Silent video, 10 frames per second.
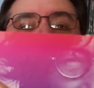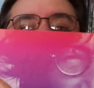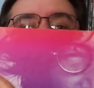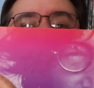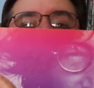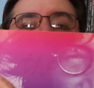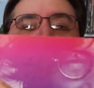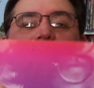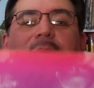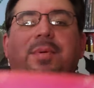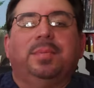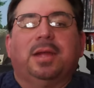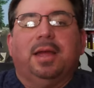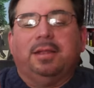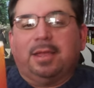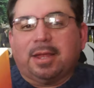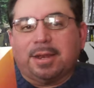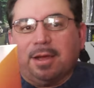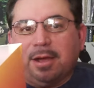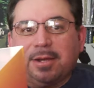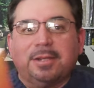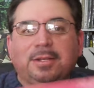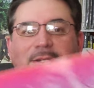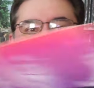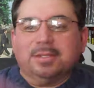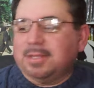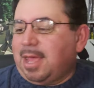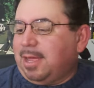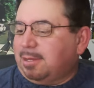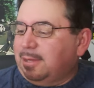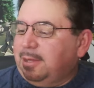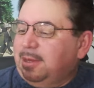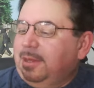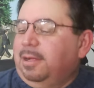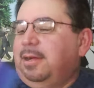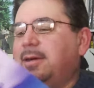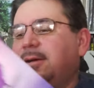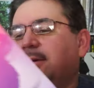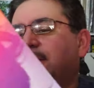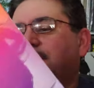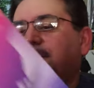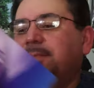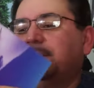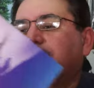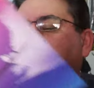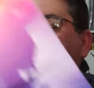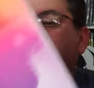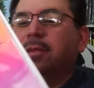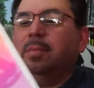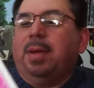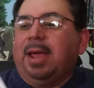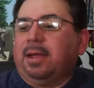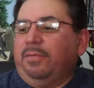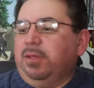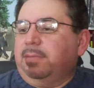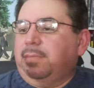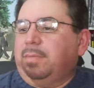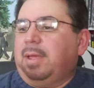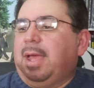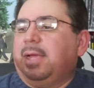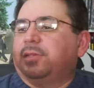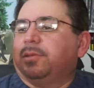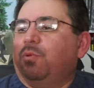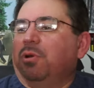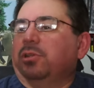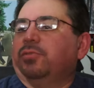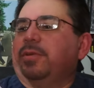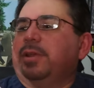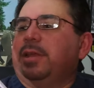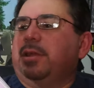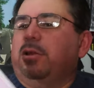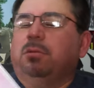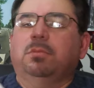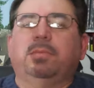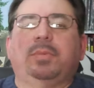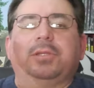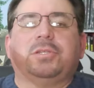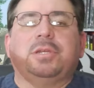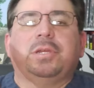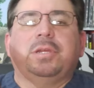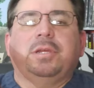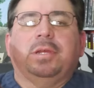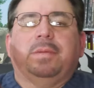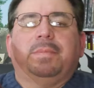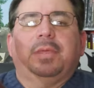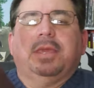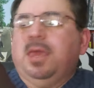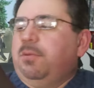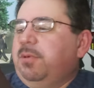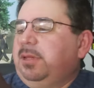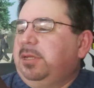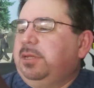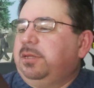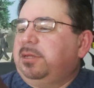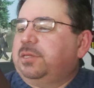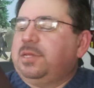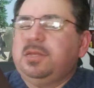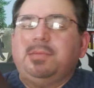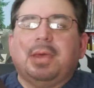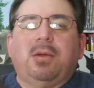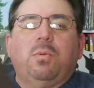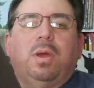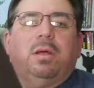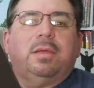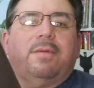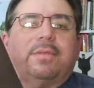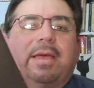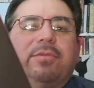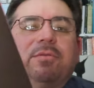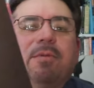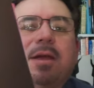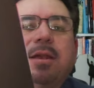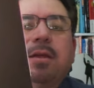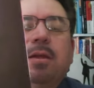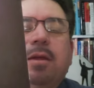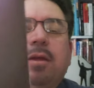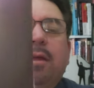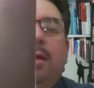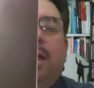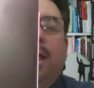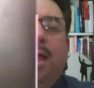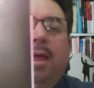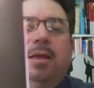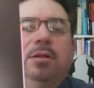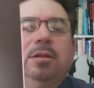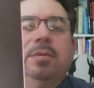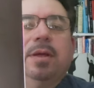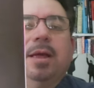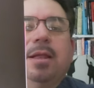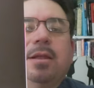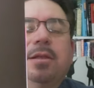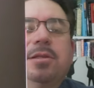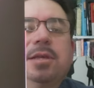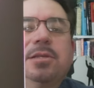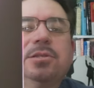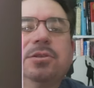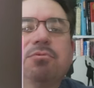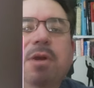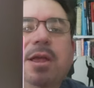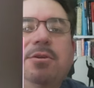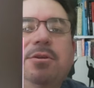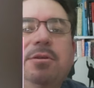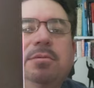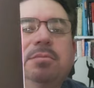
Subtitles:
and Bridges album, kind of like a nod to that. The back of it has some words written here, but you can't really see them that well. You have to have the right angle, and it says the writer,